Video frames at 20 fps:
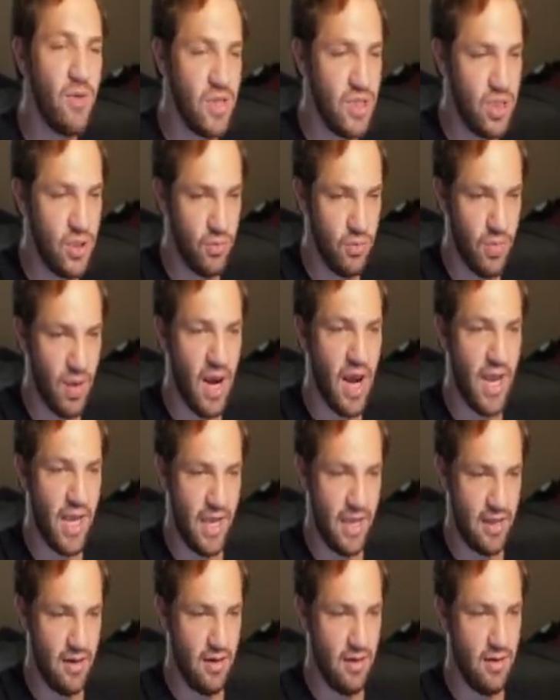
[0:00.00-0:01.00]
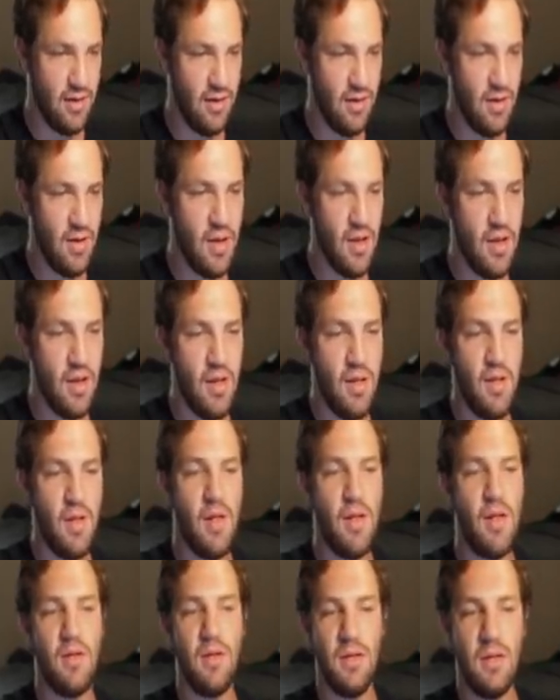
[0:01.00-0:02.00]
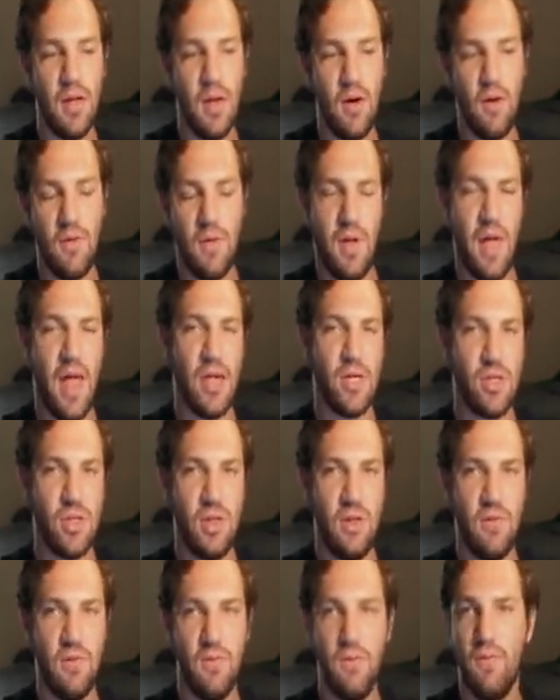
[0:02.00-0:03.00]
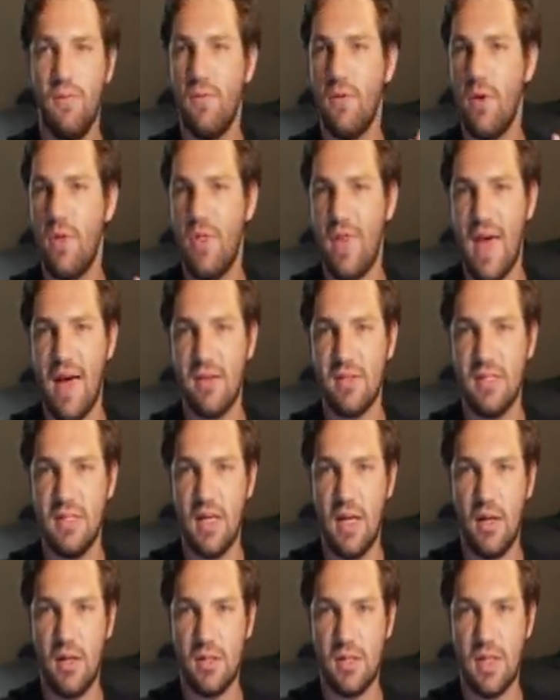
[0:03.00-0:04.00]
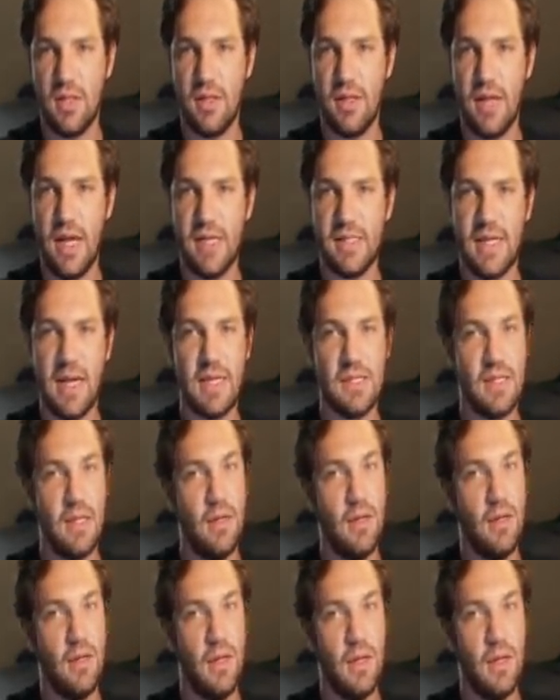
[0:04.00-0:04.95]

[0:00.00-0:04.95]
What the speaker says: would you buy it? You know, actually, for $1,000 like the guy's asking,